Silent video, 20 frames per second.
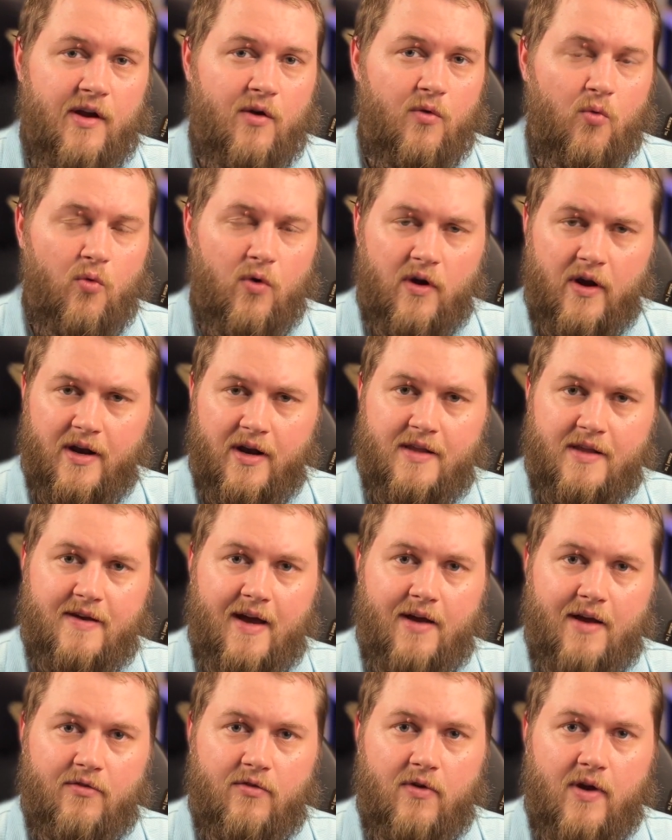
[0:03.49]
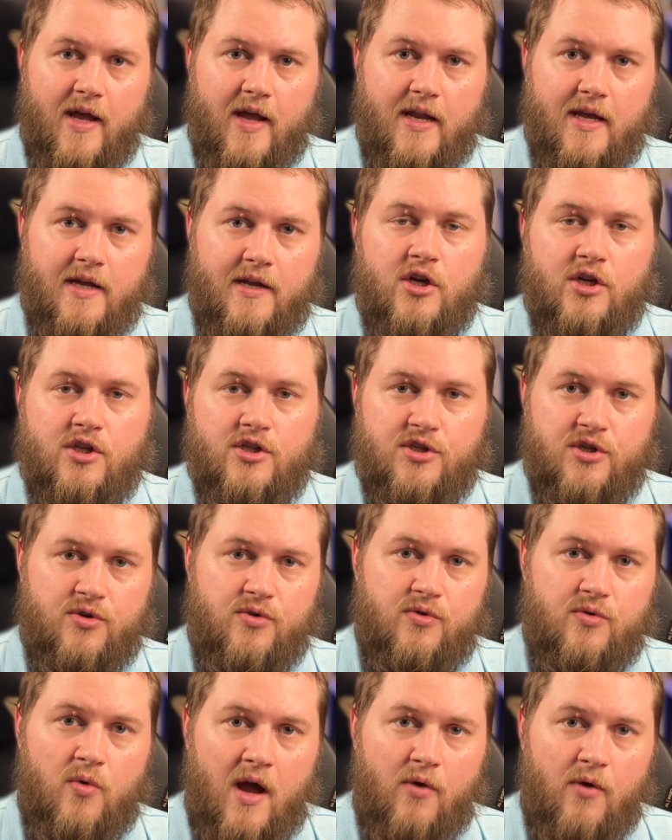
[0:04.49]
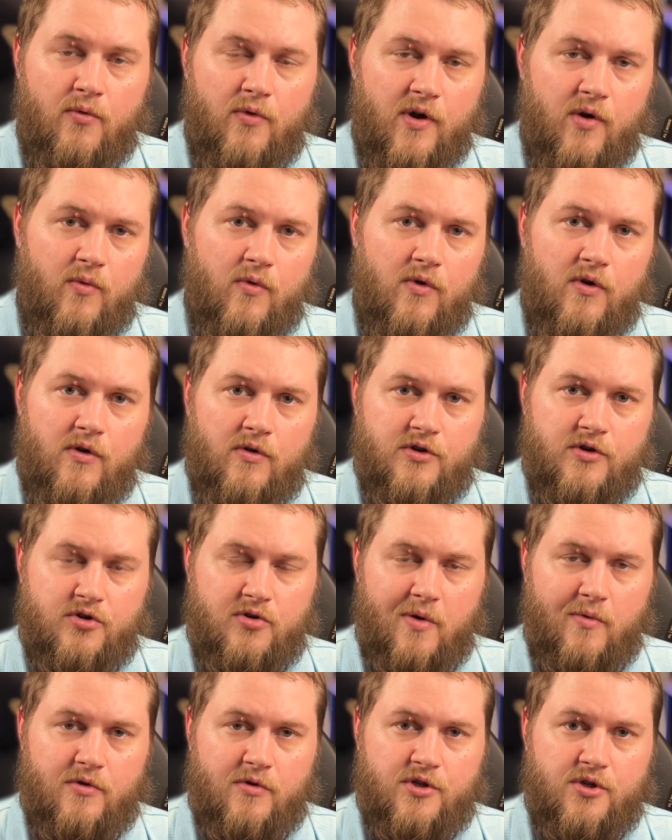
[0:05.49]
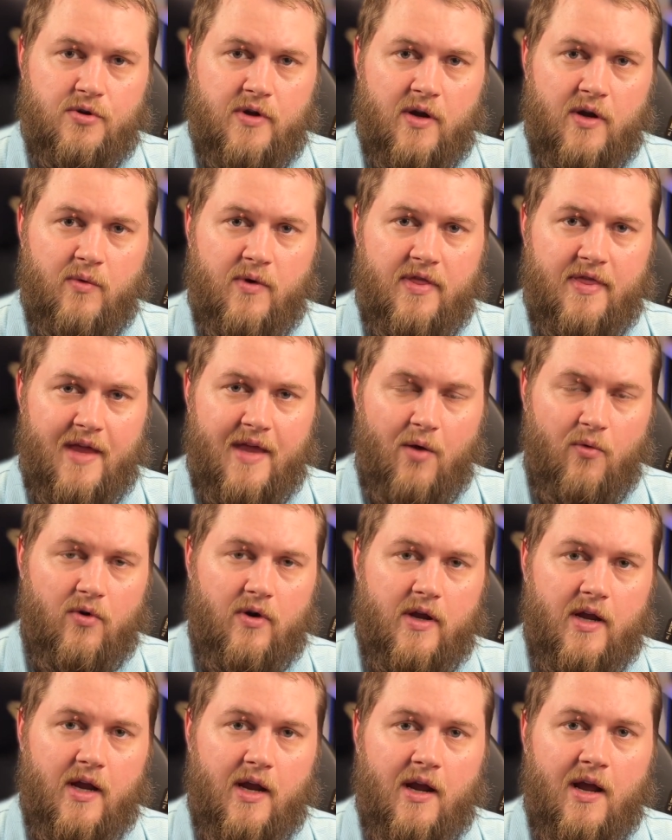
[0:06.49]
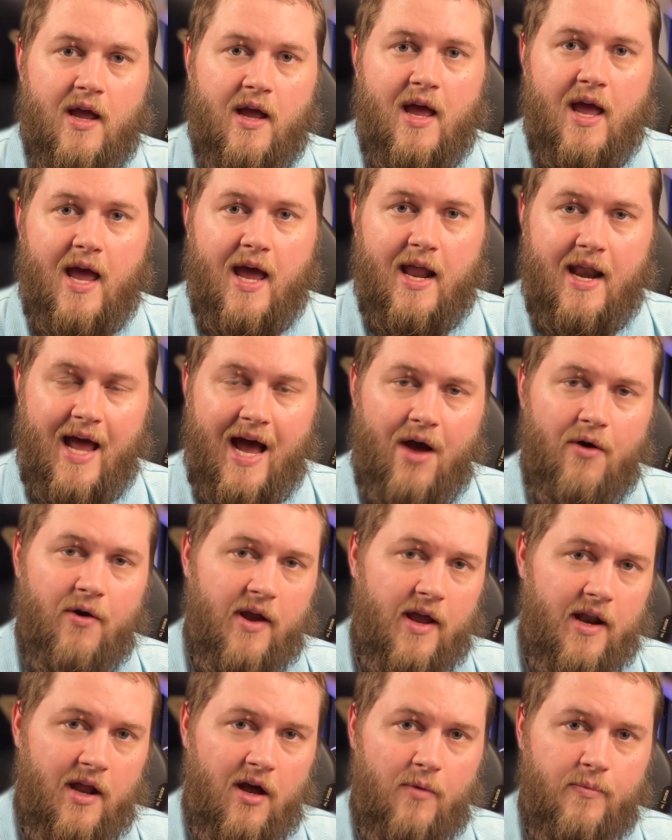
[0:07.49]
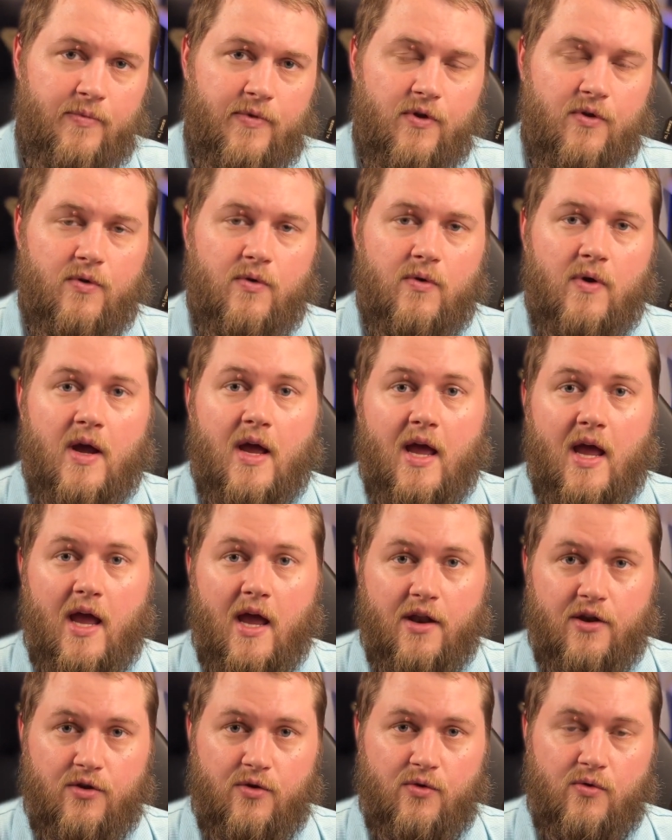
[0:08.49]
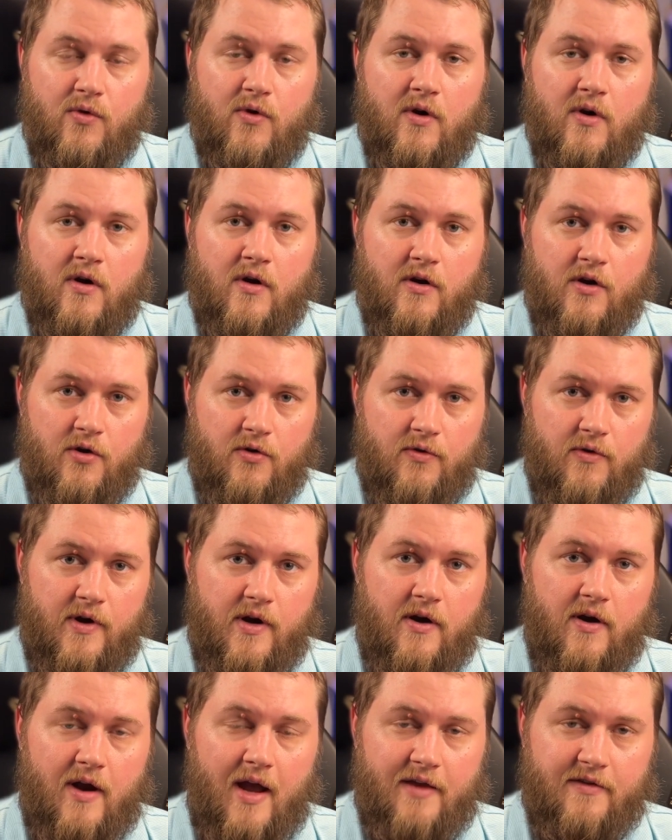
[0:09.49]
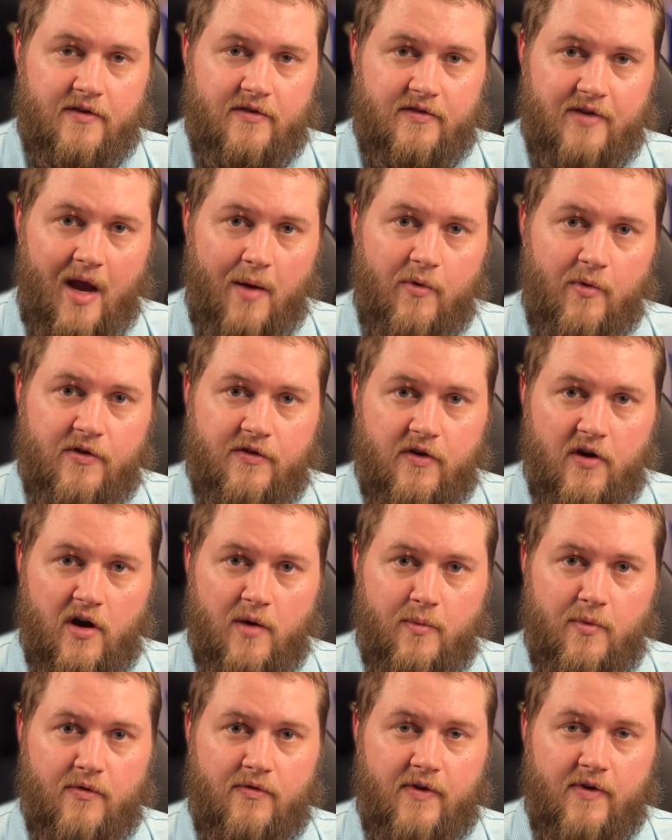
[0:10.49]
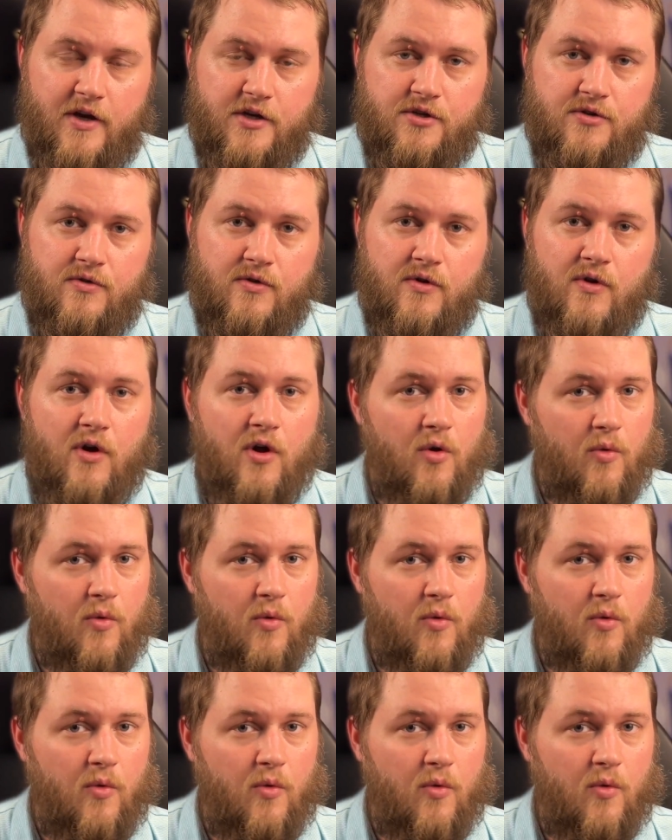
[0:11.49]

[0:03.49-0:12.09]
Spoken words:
we're going to dive right into real world troubleshooting with networking and how it can help you in your career as a cybersecurity professional.